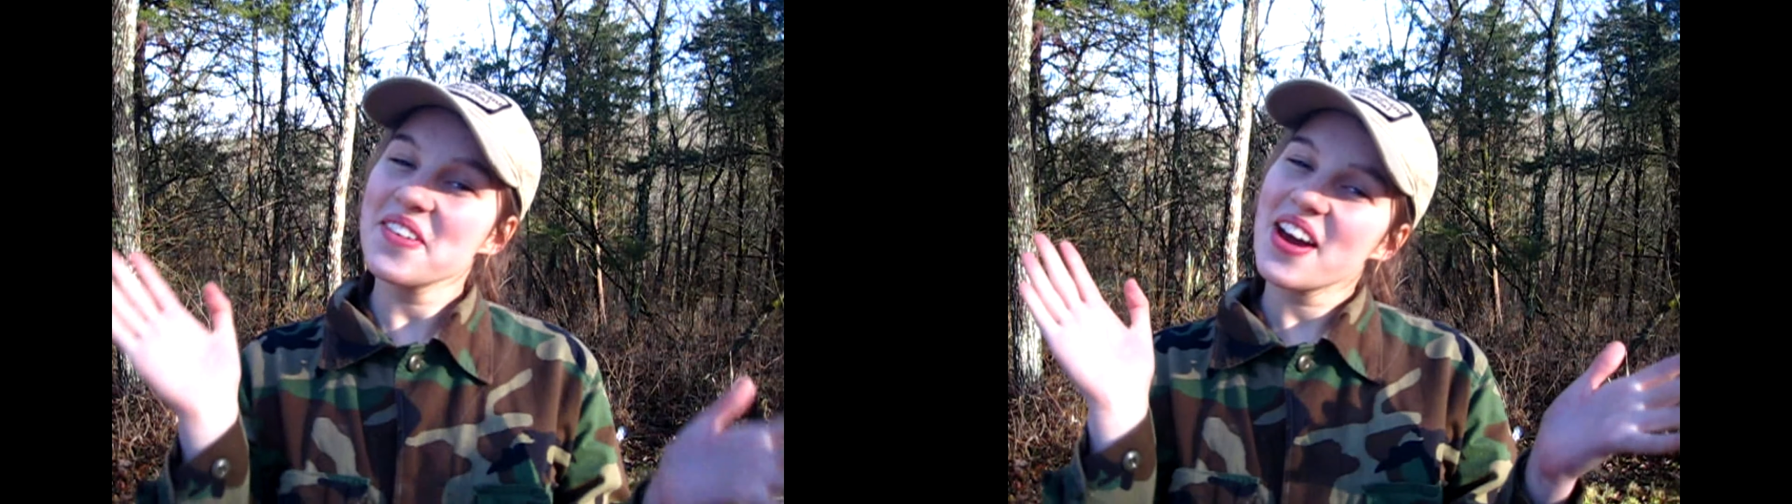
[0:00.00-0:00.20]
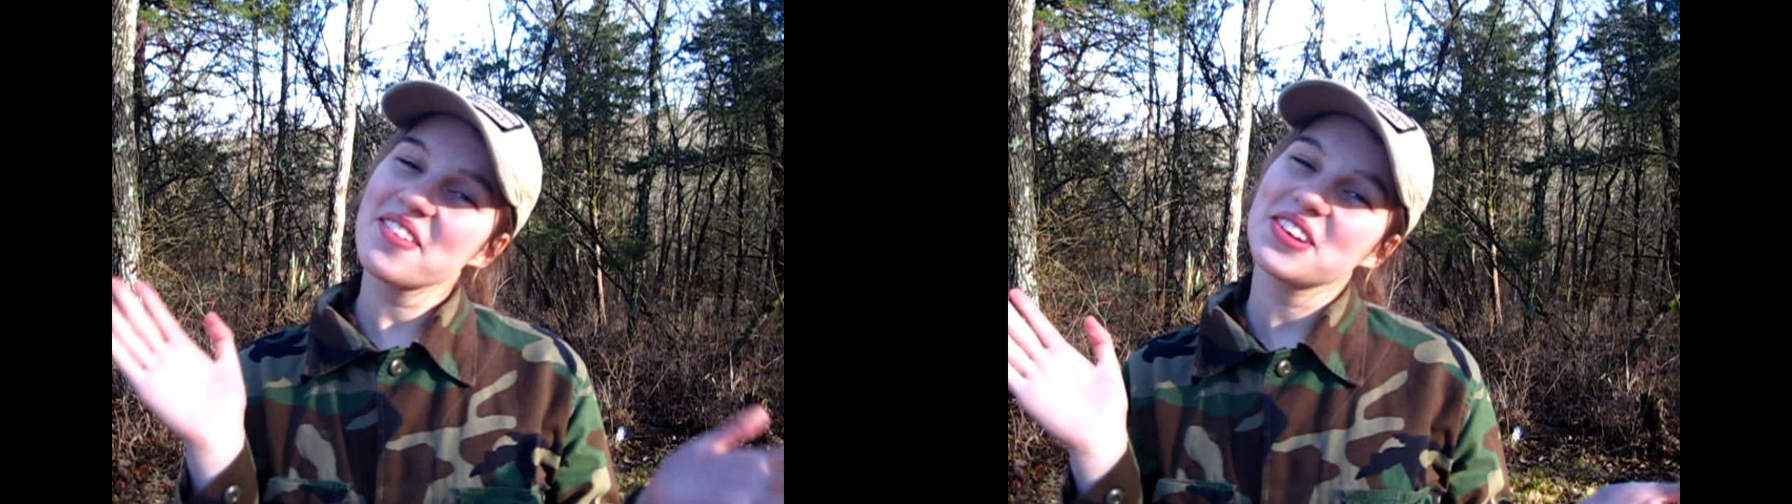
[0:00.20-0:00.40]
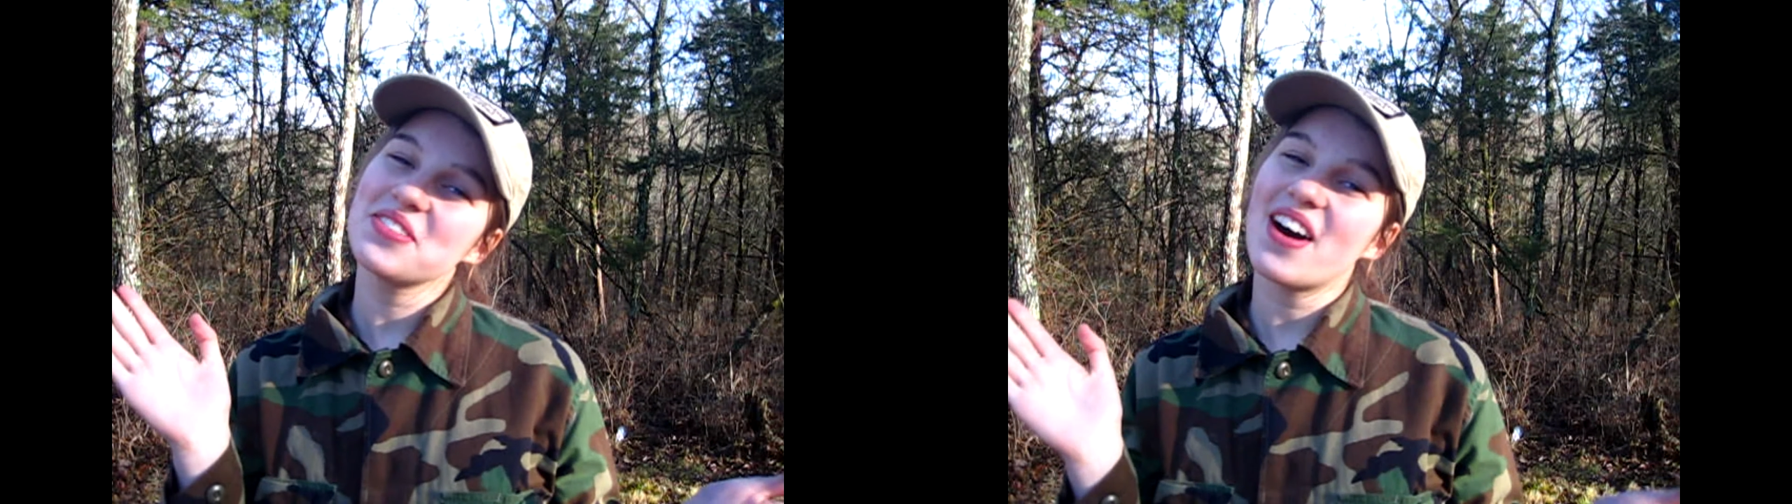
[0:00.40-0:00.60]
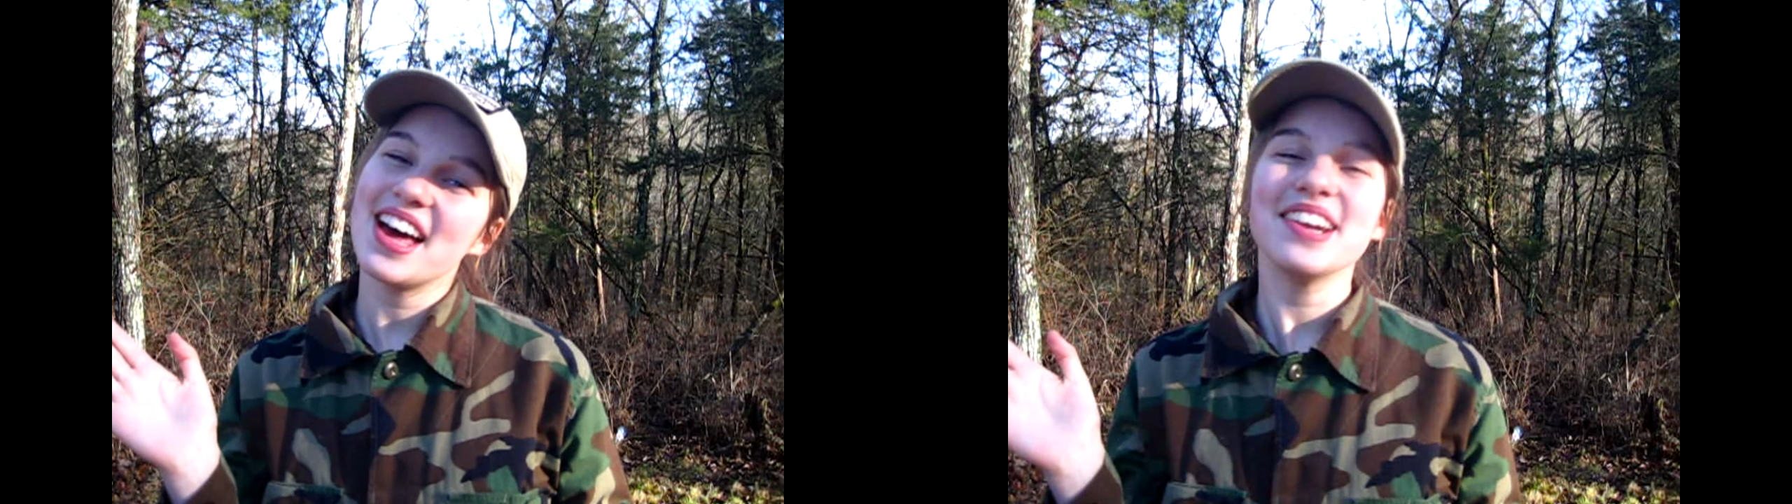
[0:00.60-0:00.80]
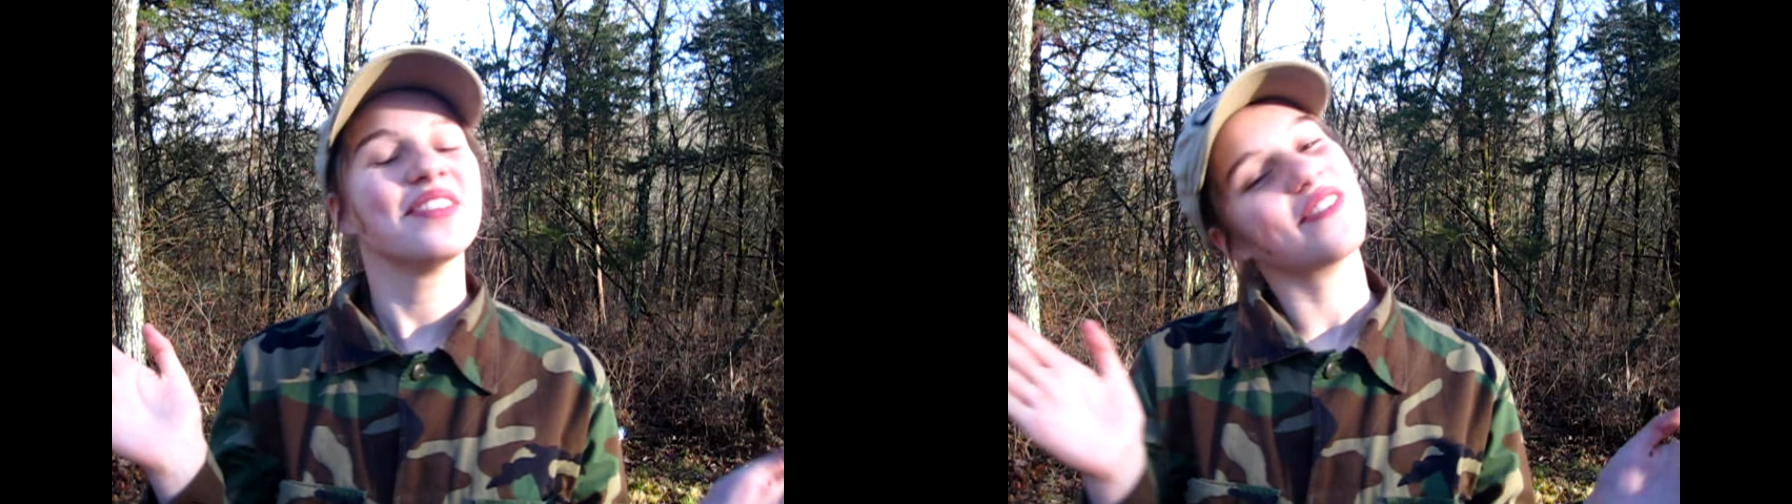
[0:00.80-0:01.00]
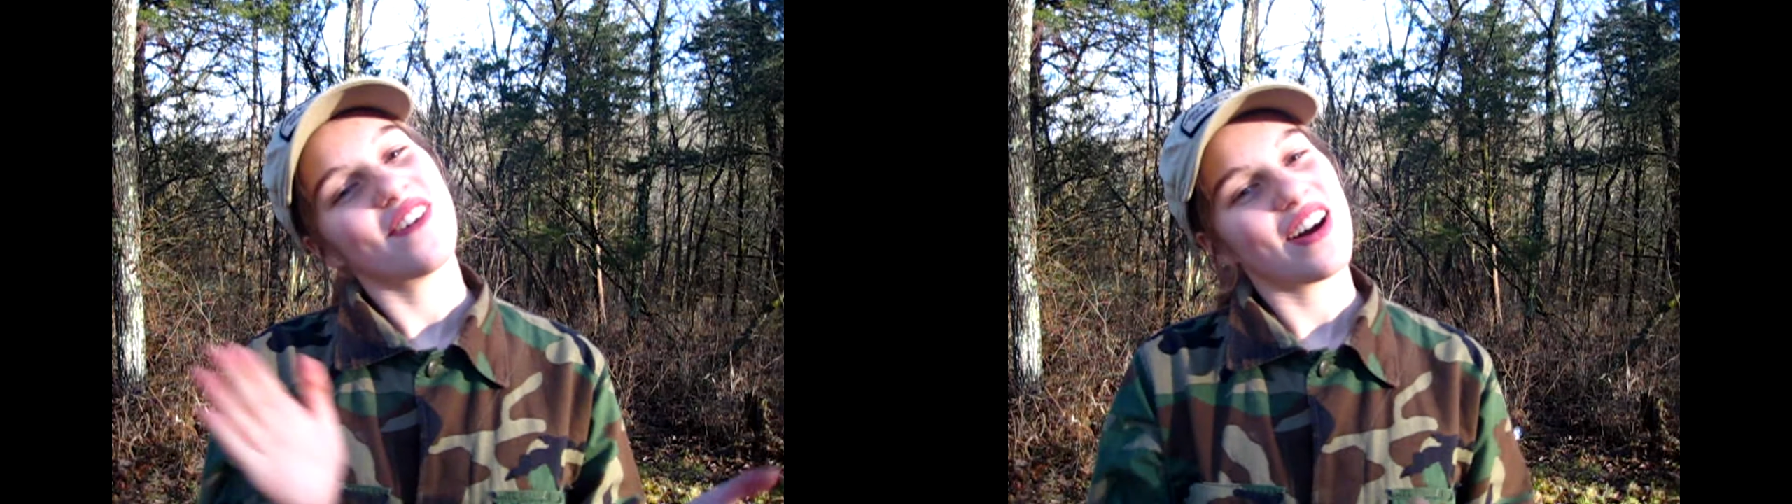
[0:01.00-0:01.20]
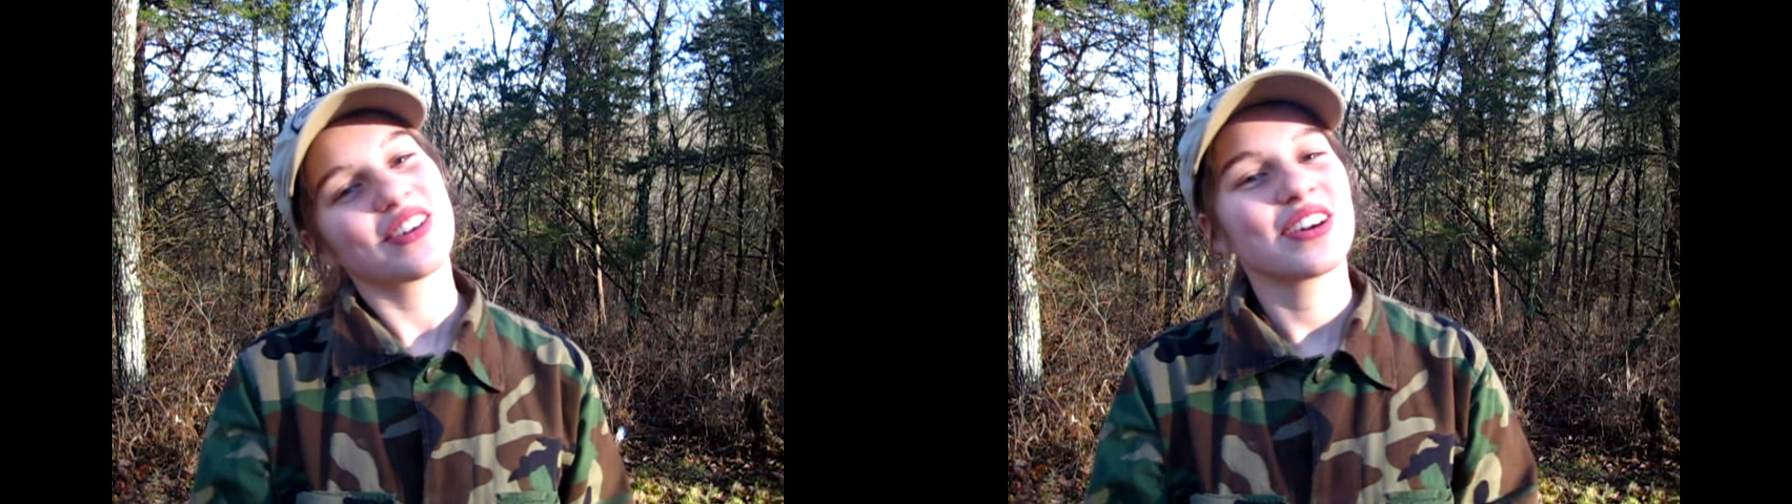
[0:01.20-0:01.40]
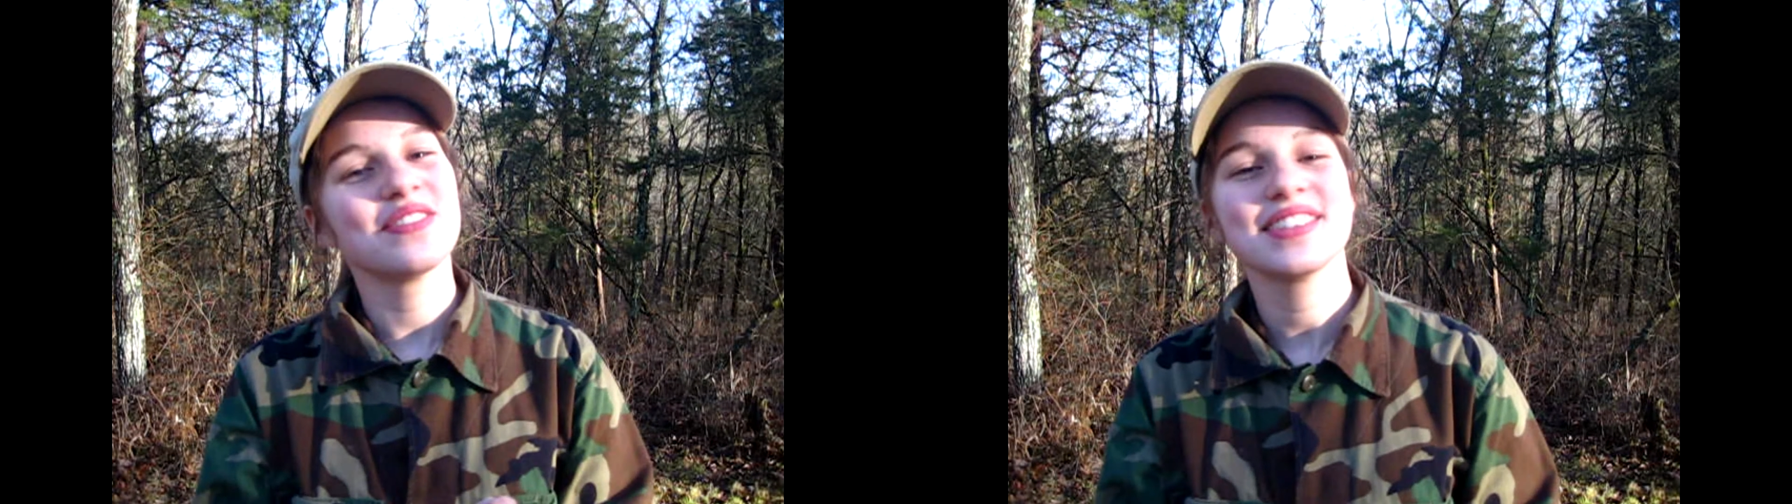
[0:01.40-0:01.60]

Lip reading: everyone, welcome